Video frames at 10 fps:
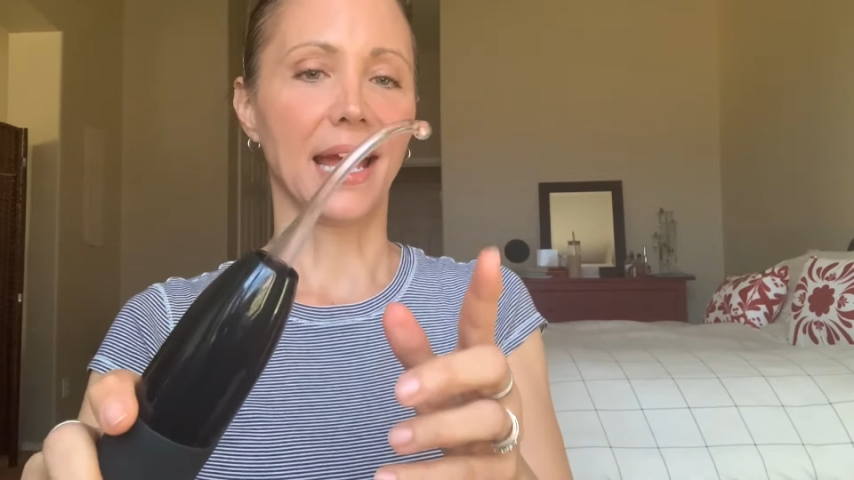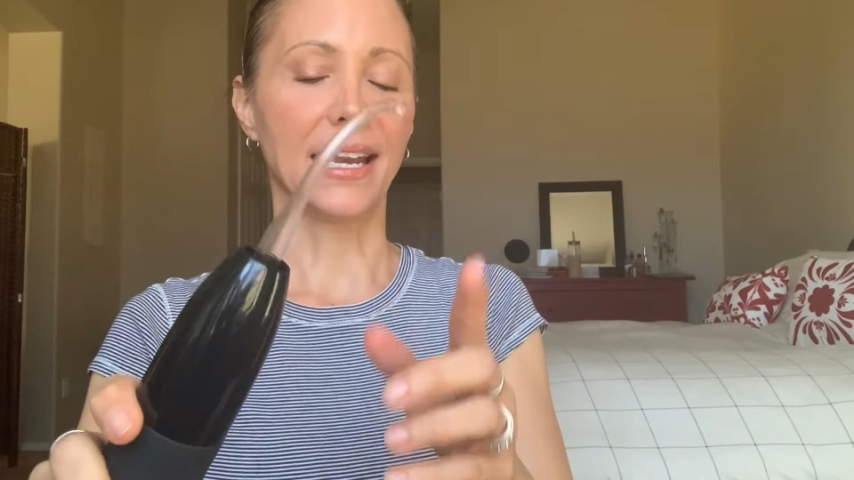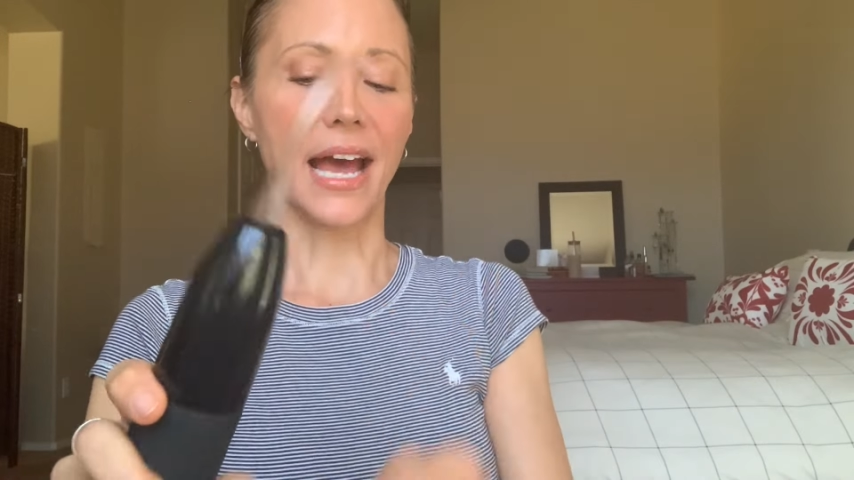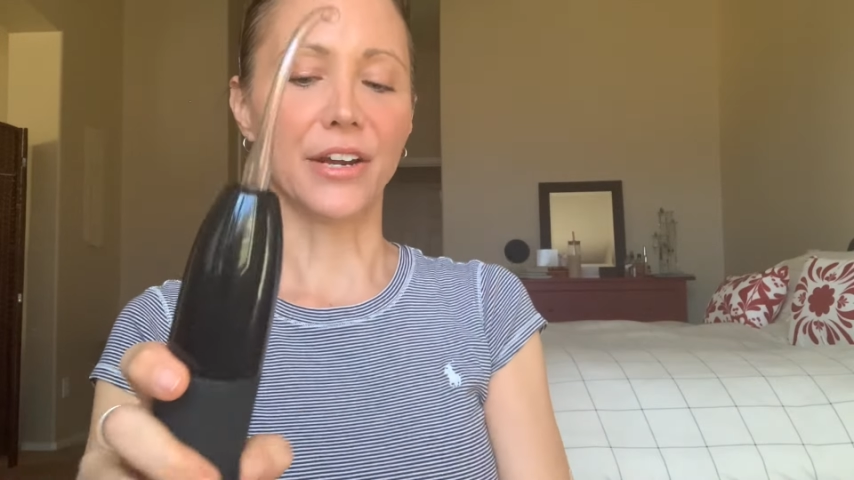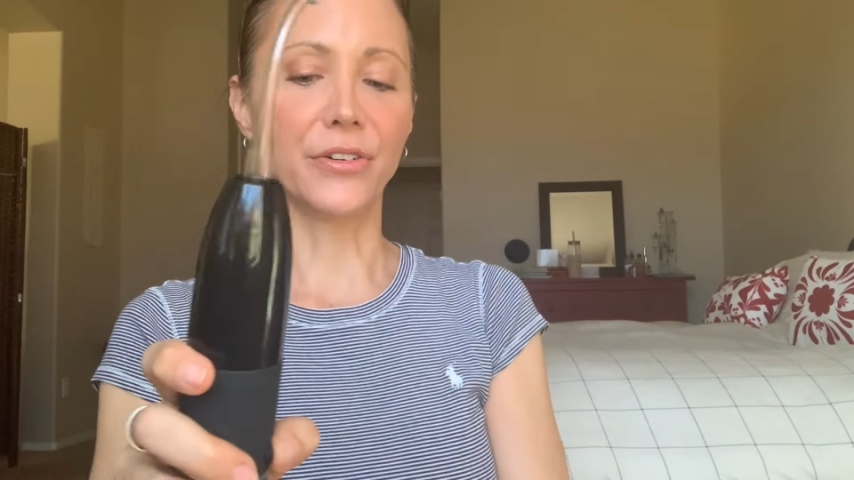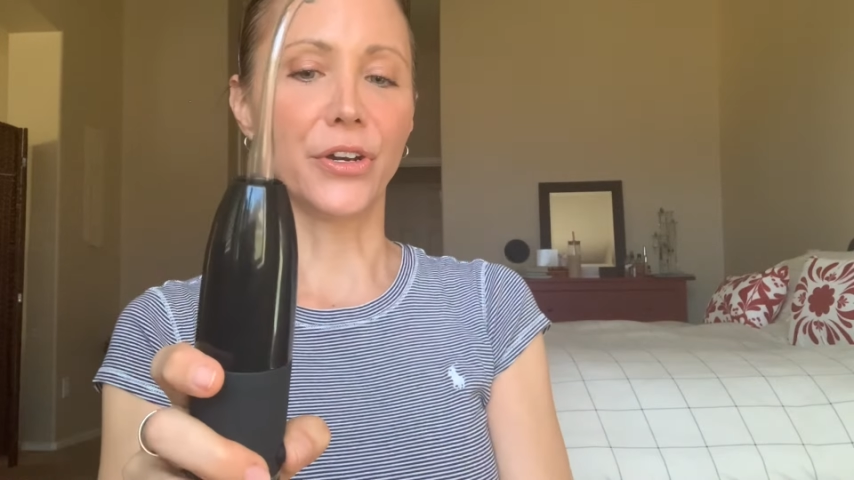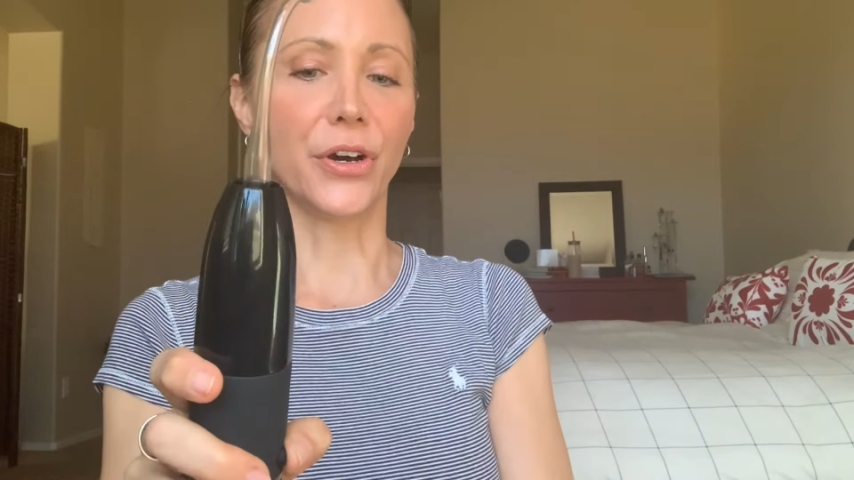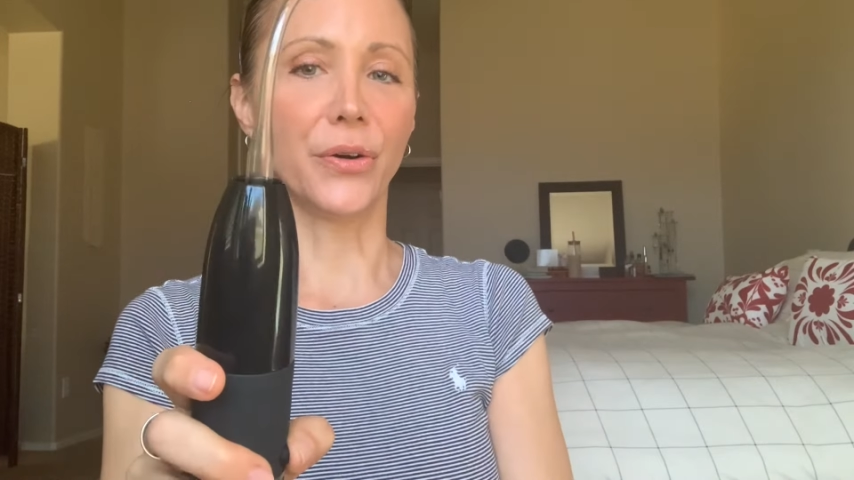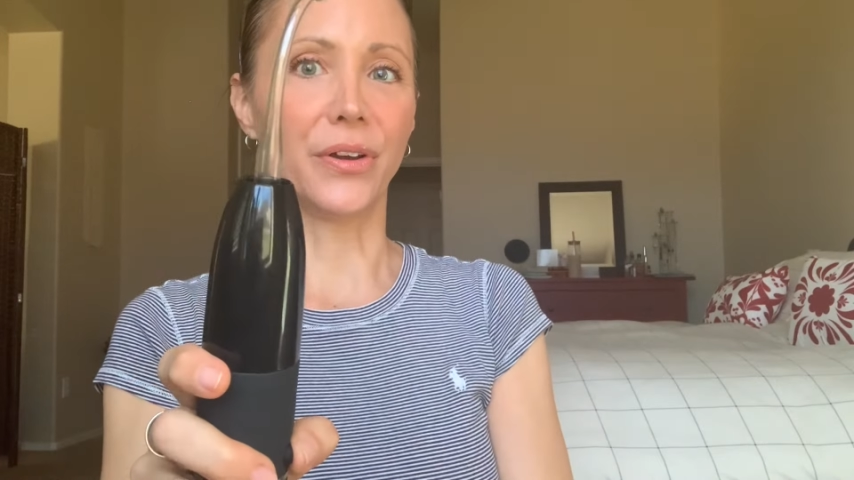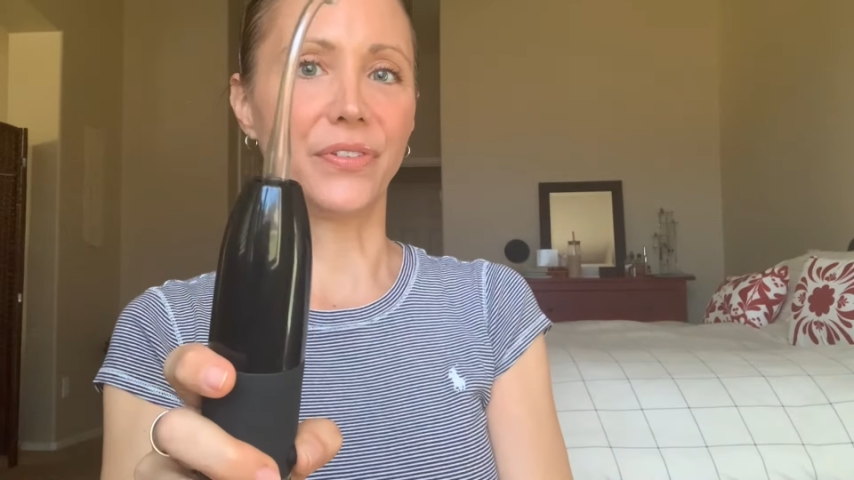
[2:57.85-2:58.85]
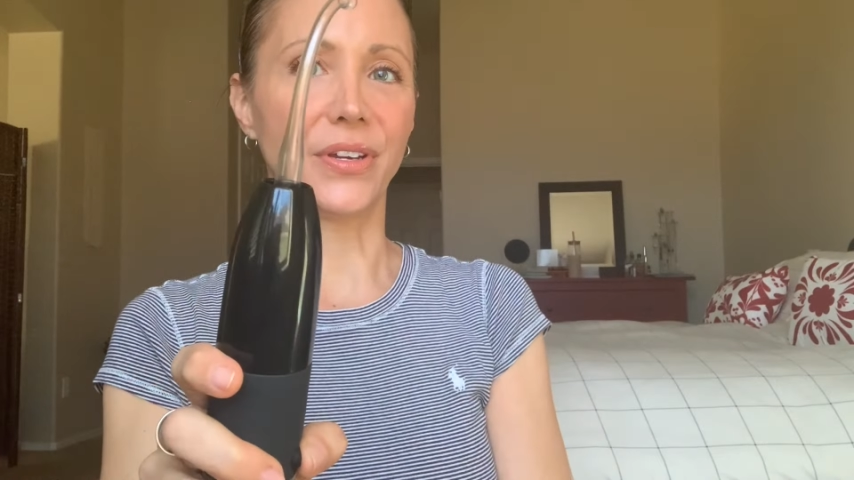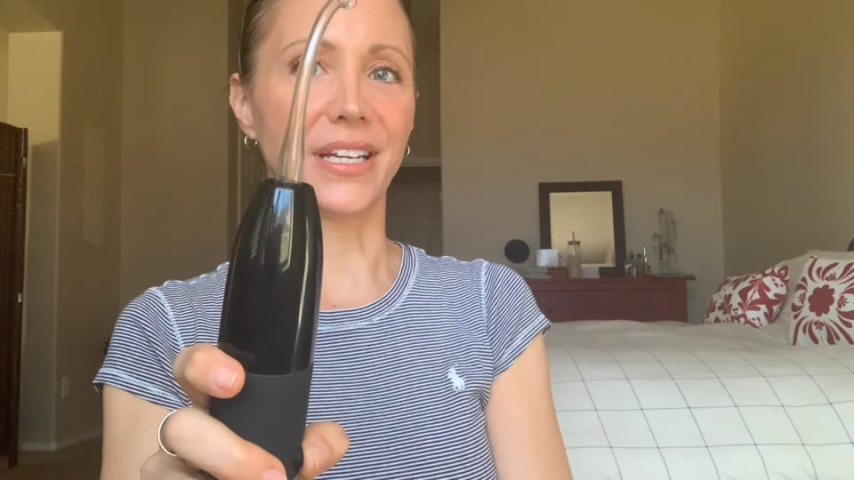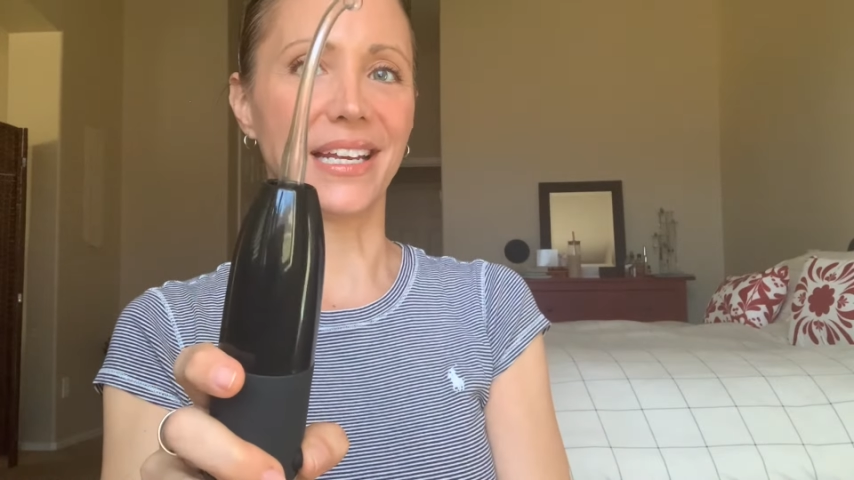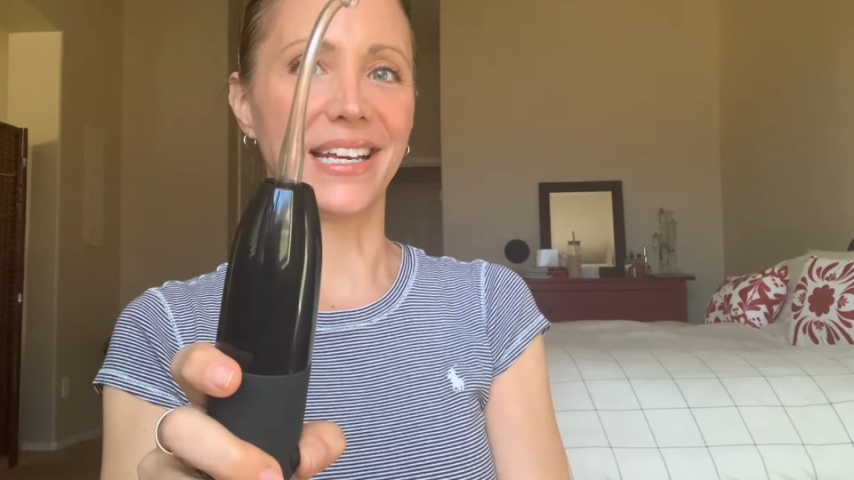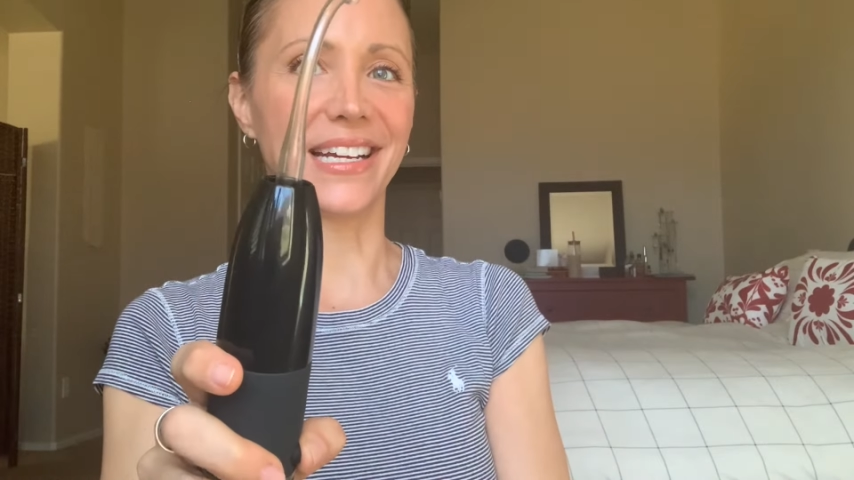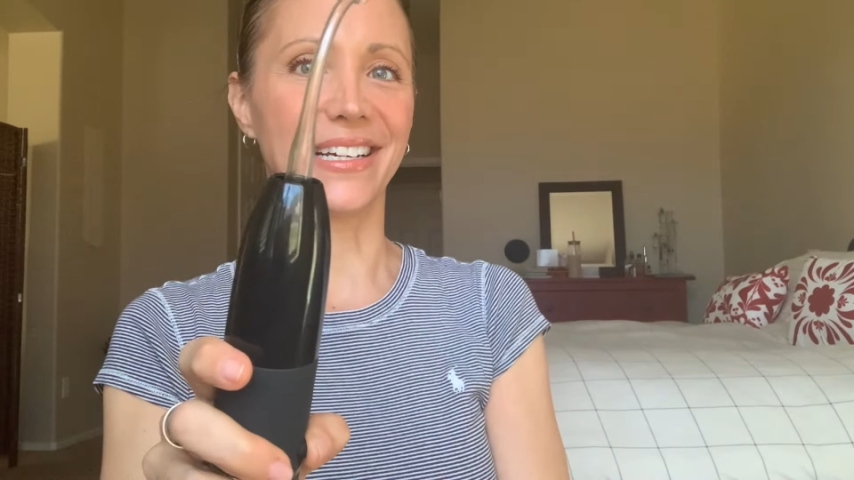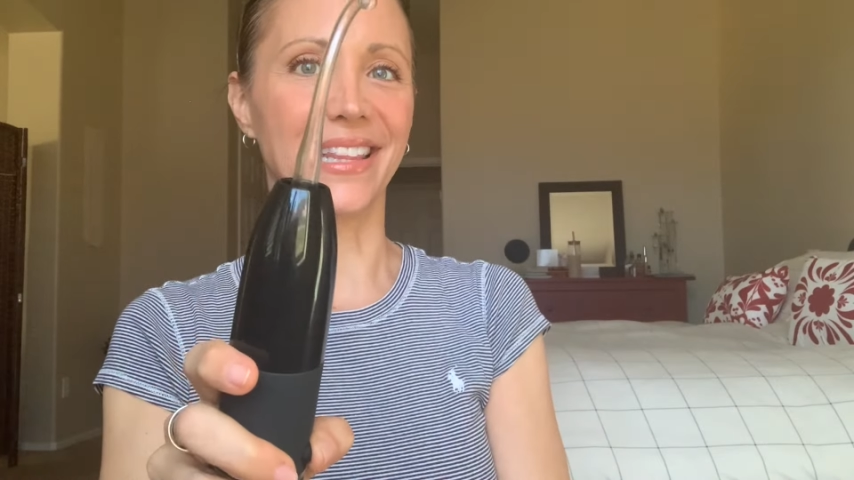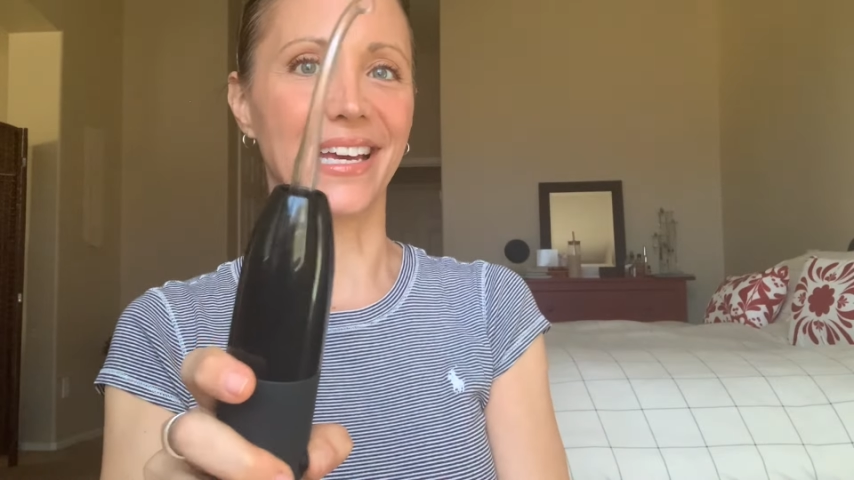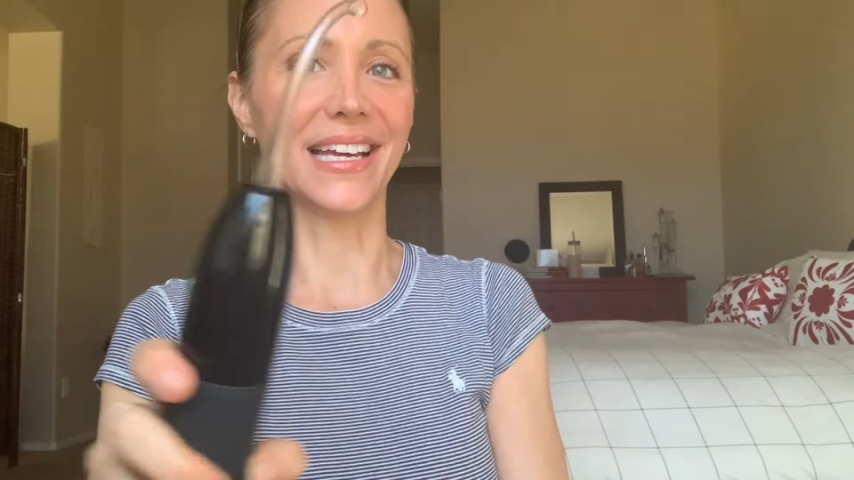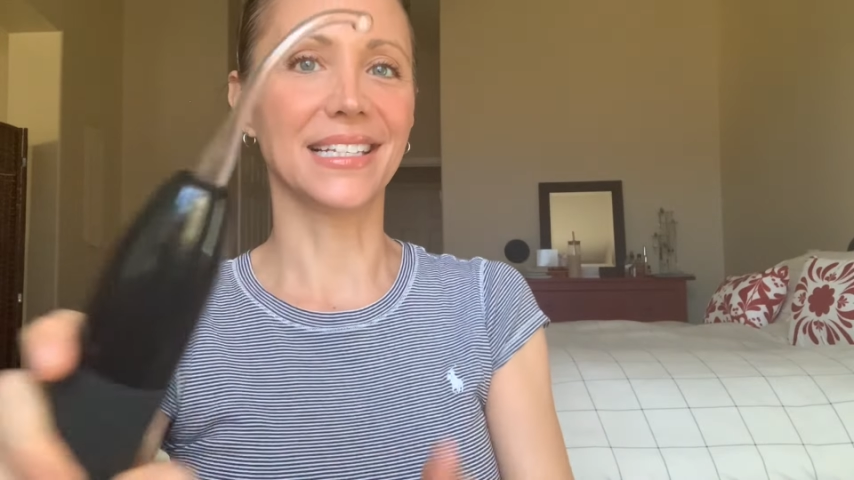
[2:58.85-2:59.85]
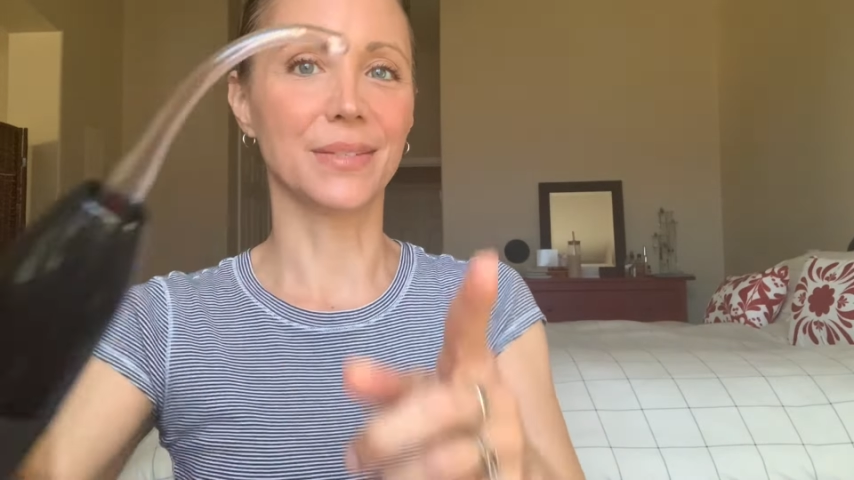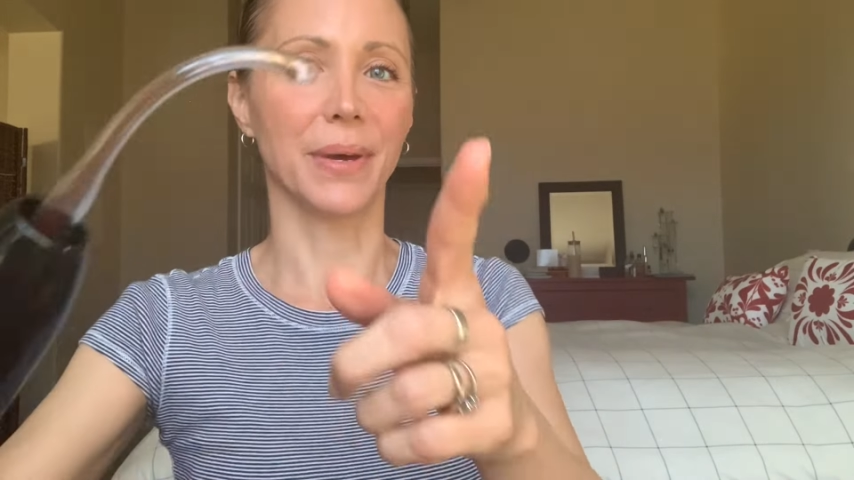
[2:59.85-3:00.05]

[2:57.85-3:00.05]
And I don't know if you can hear this,